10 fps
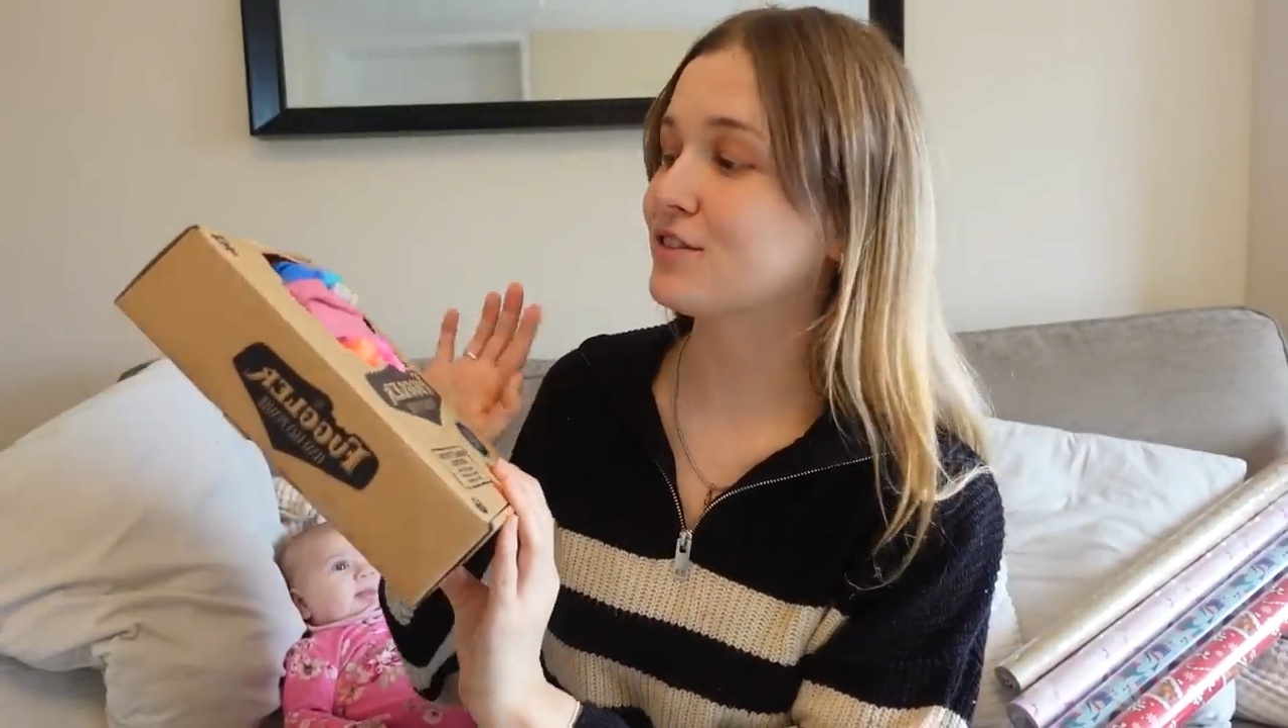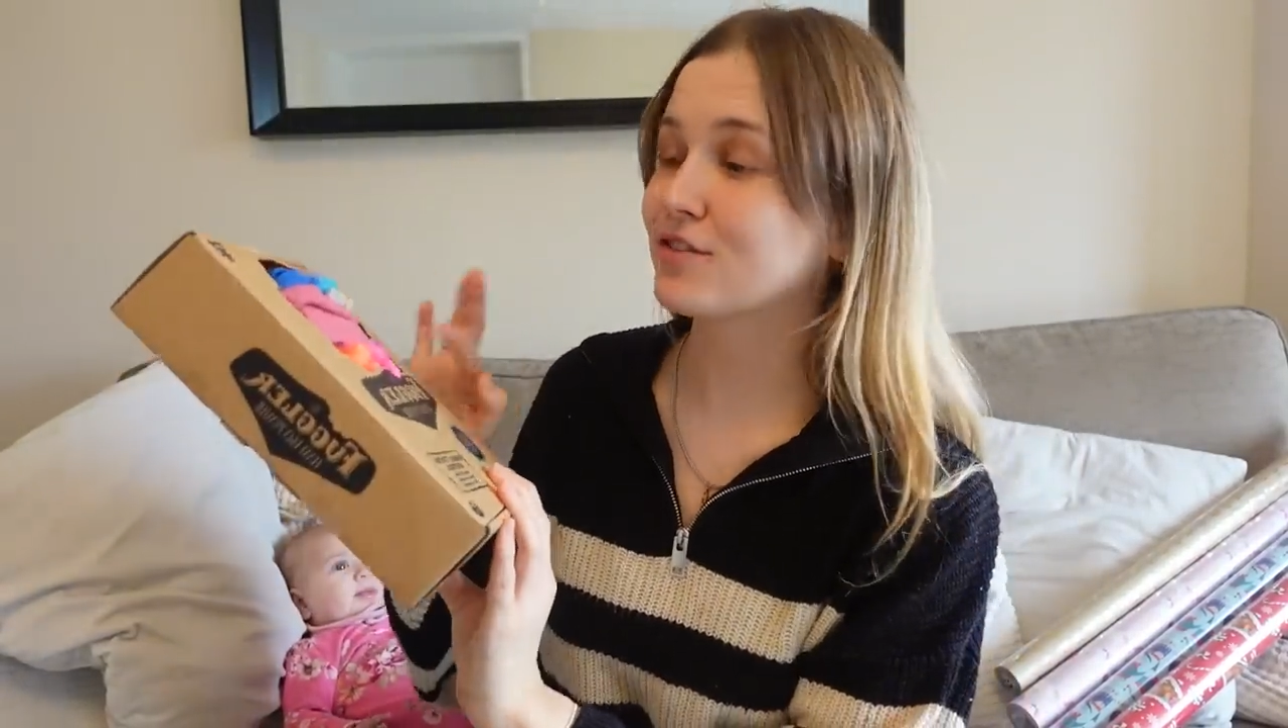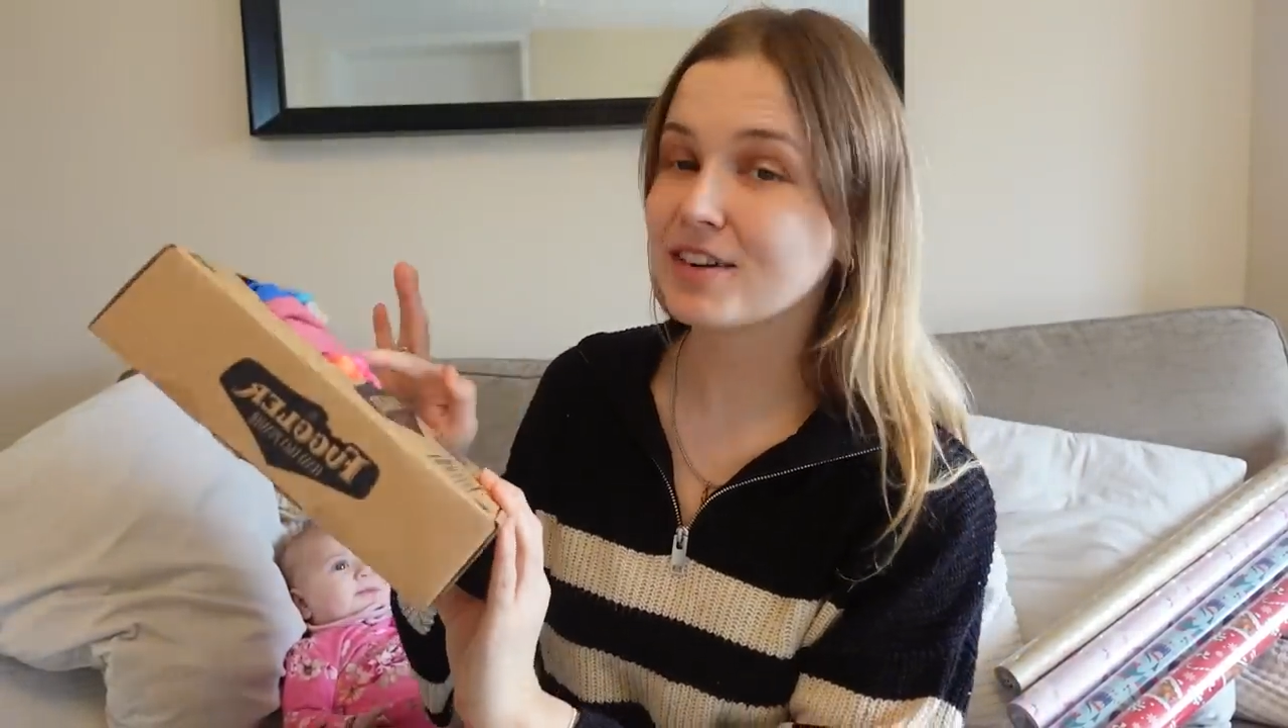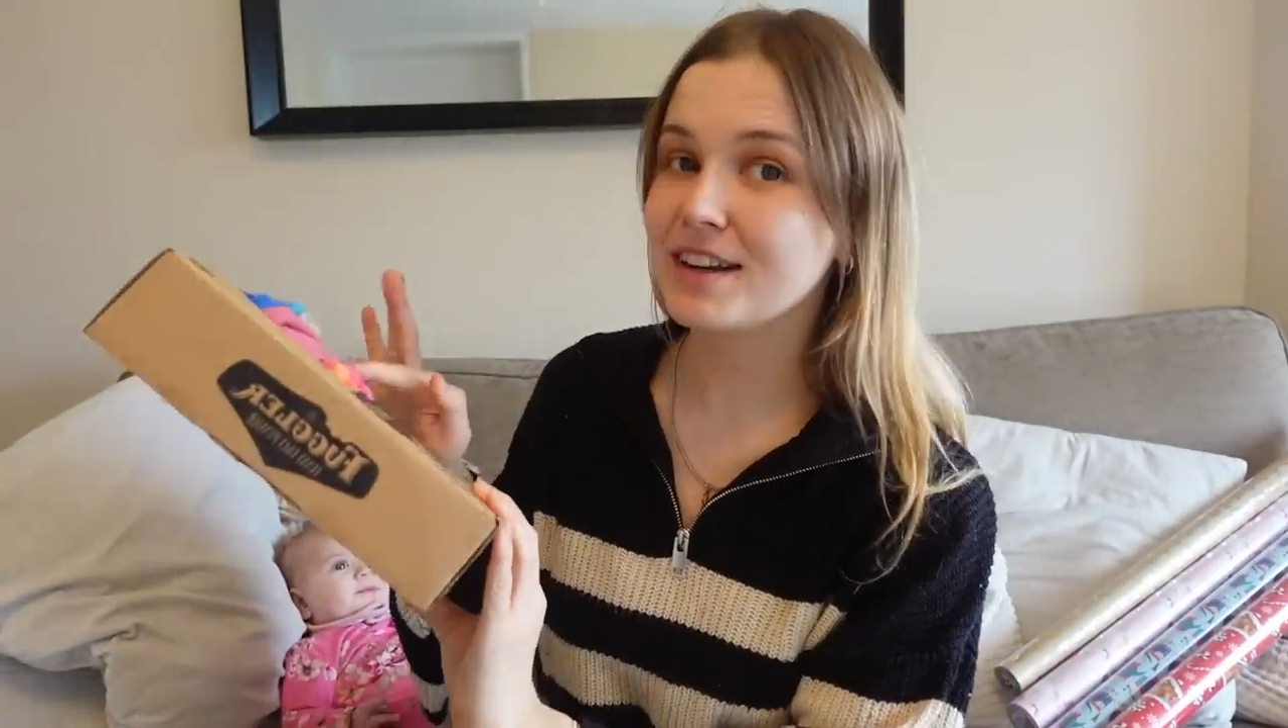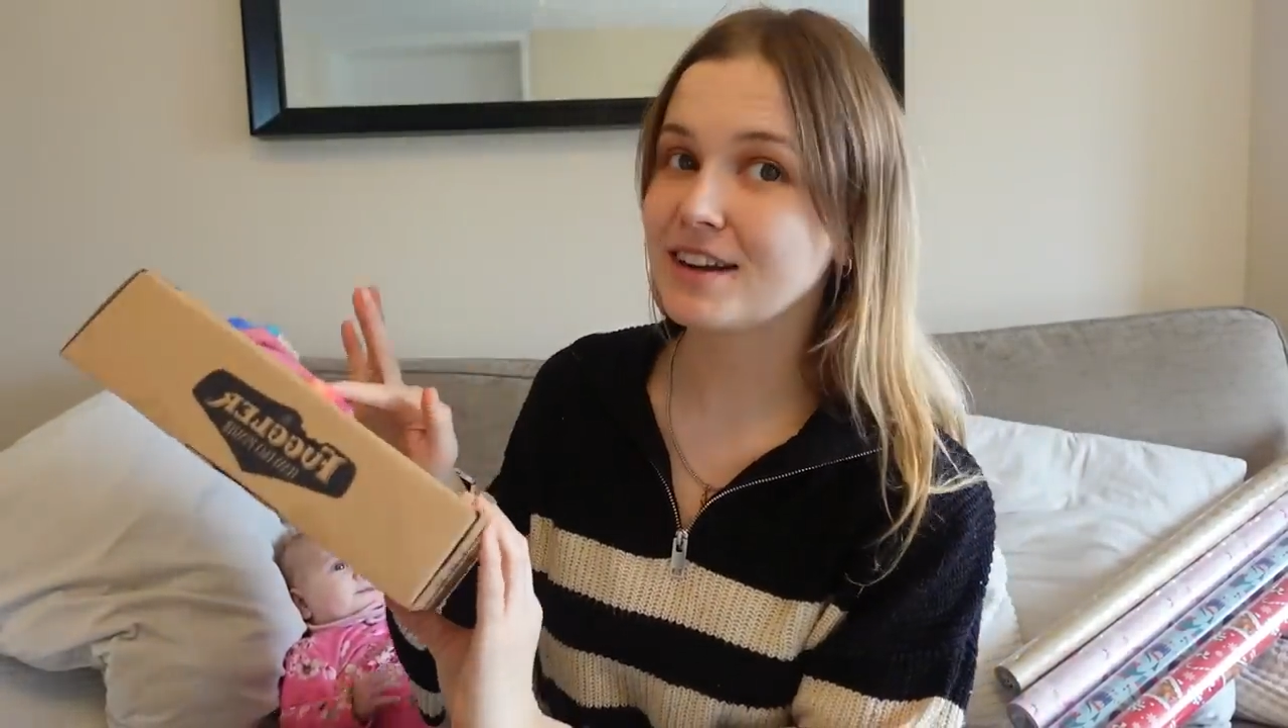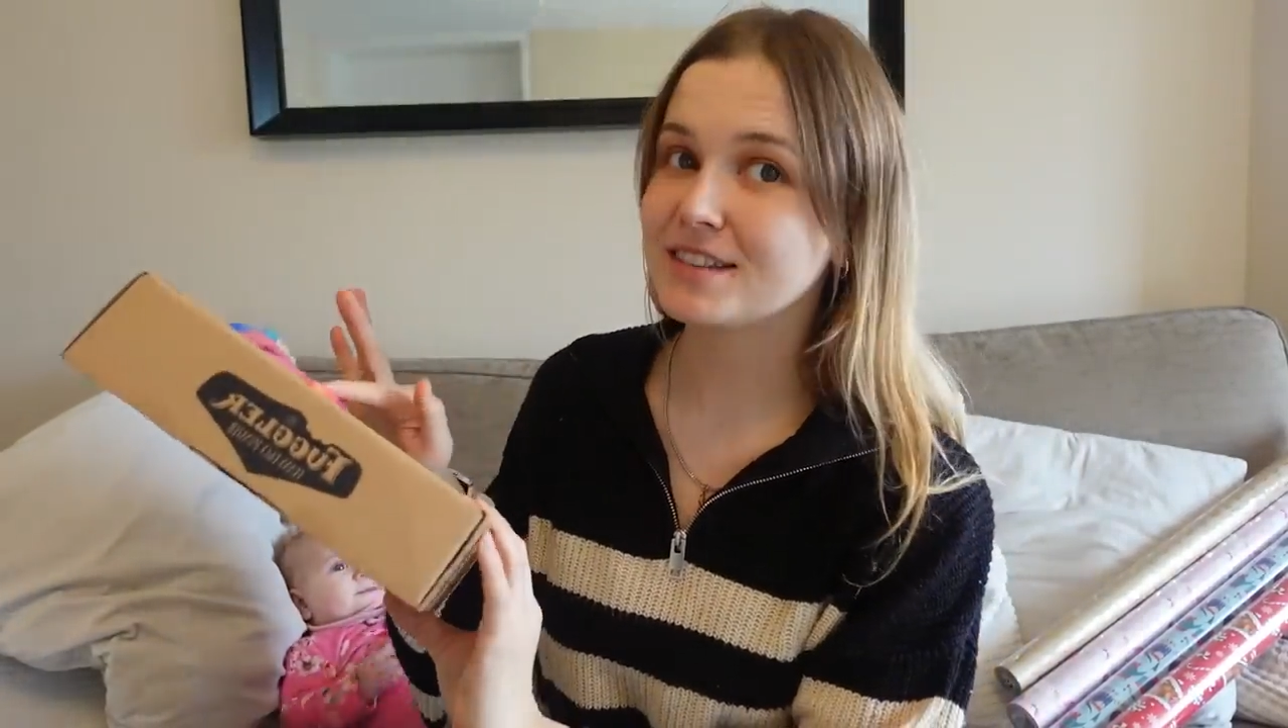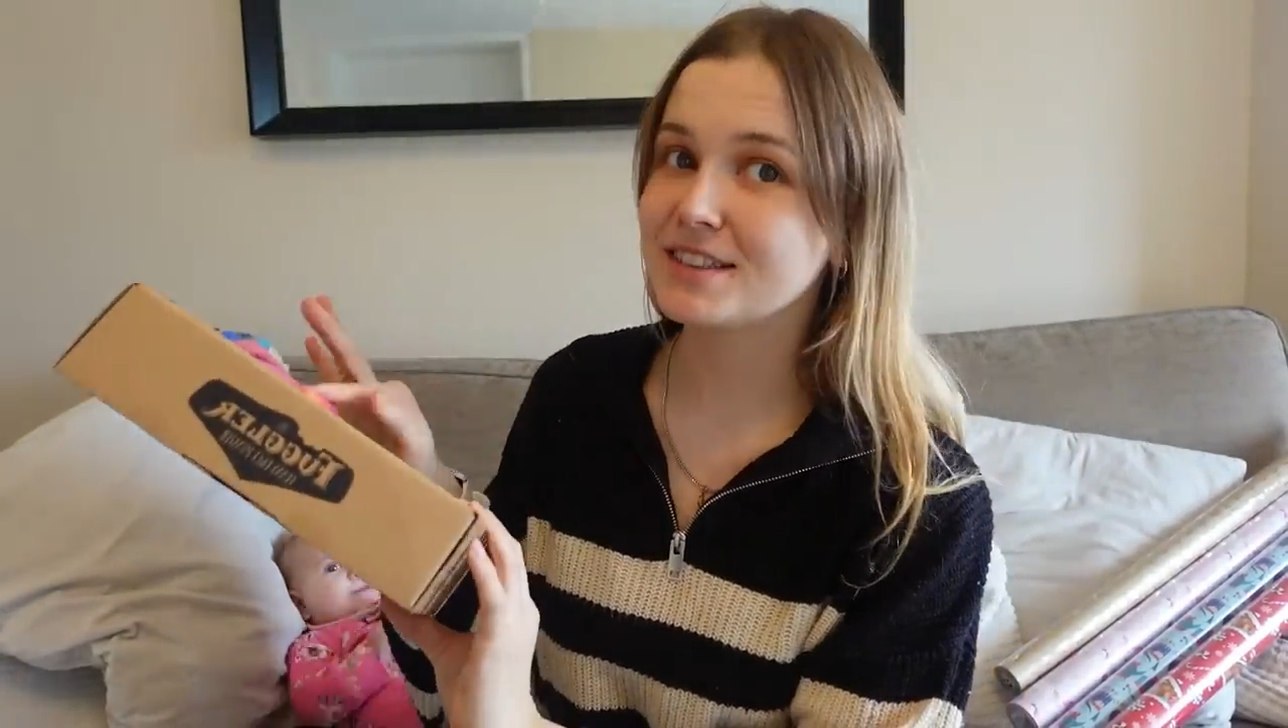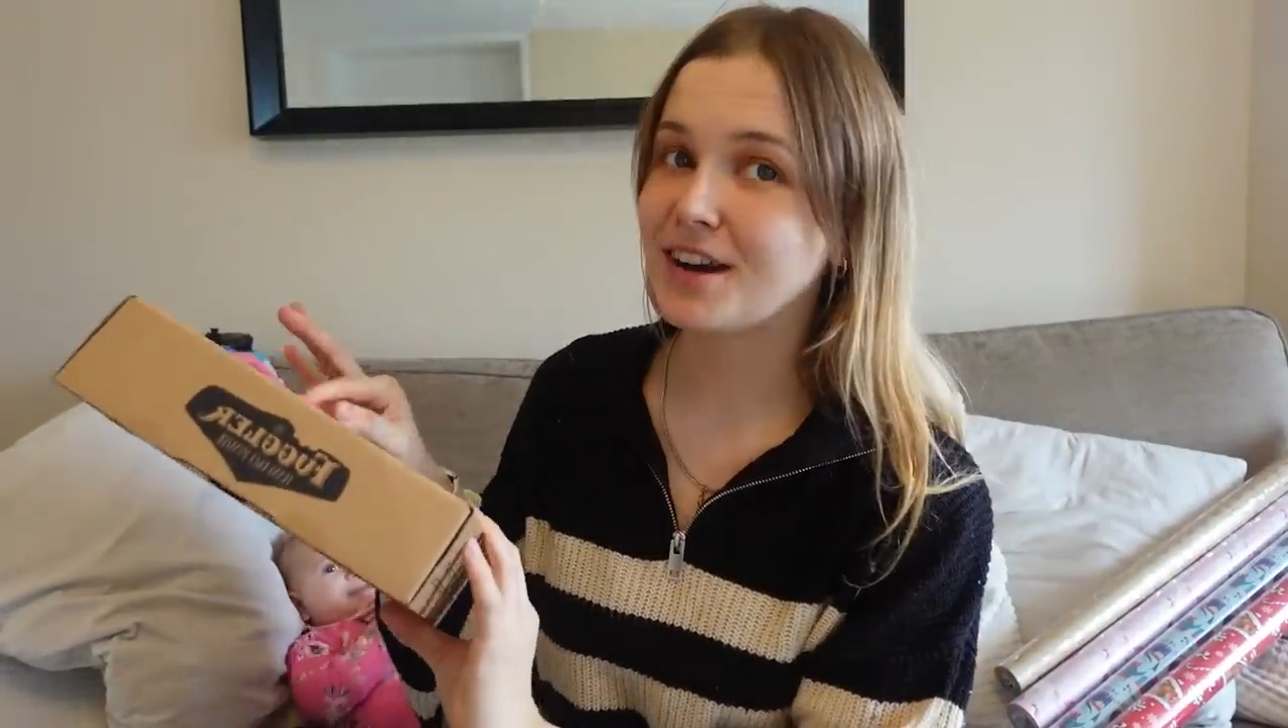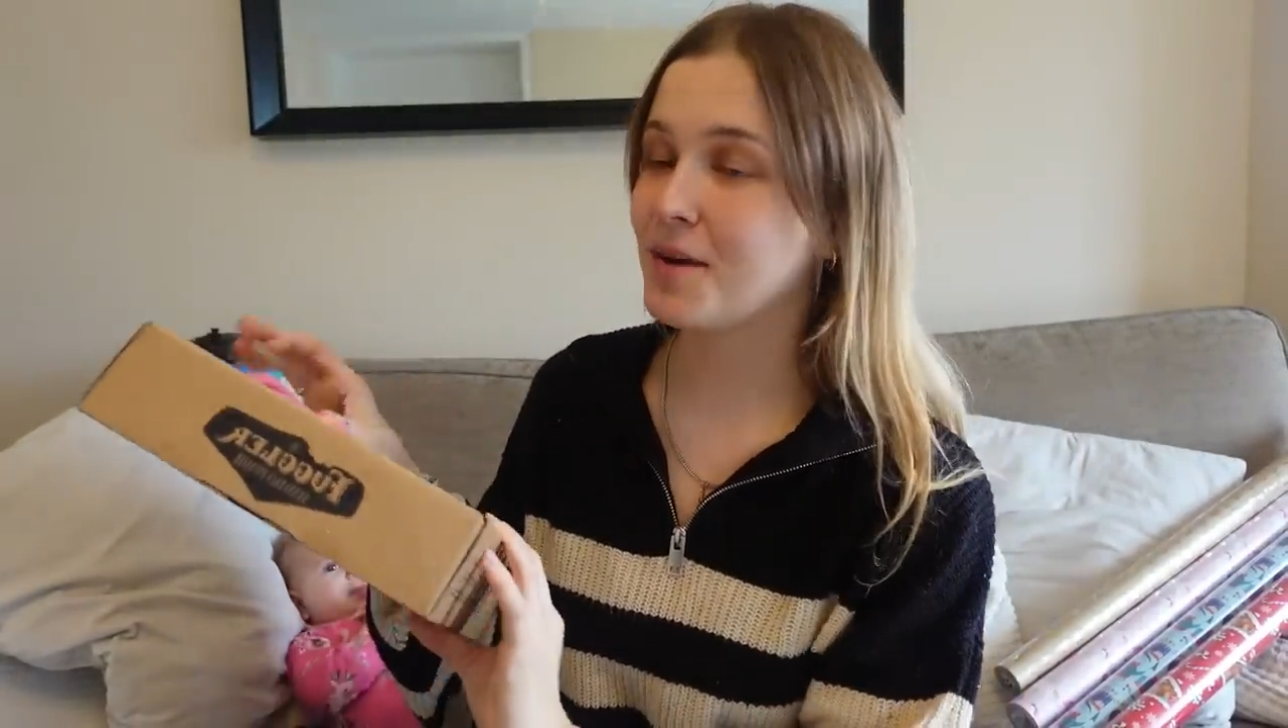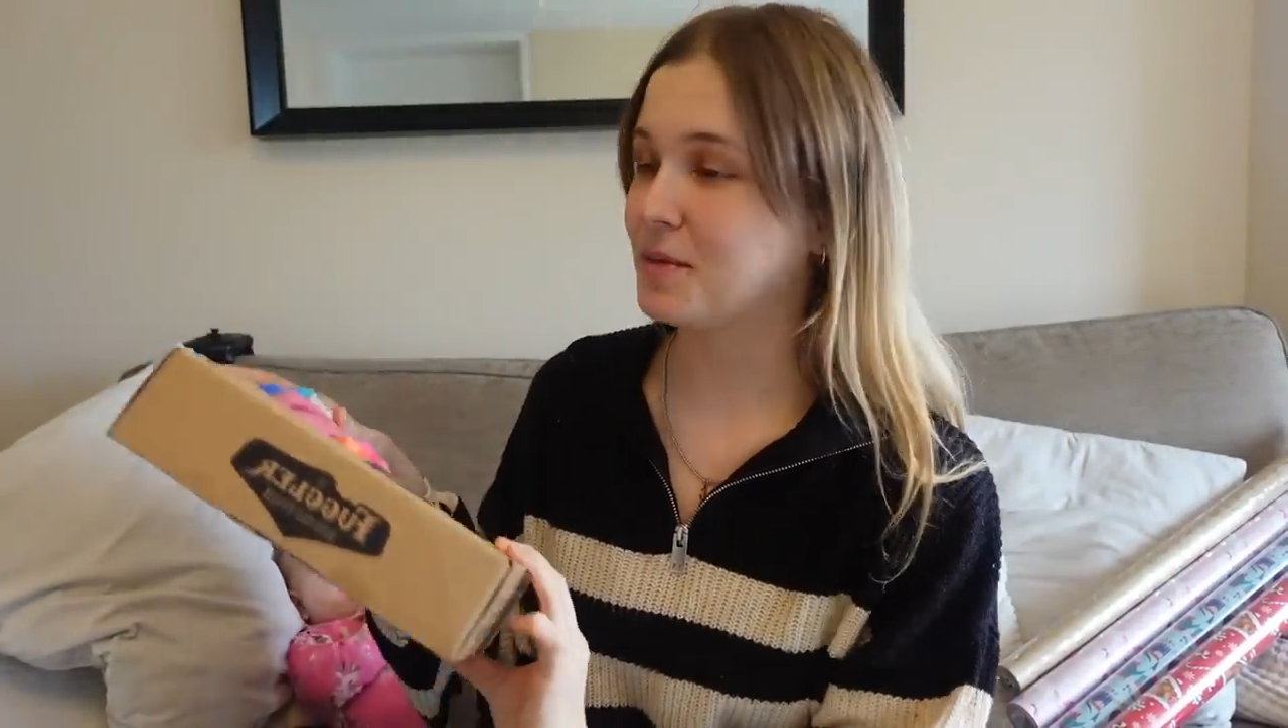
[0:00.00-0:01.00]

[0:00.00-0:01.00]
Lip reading: $3.99,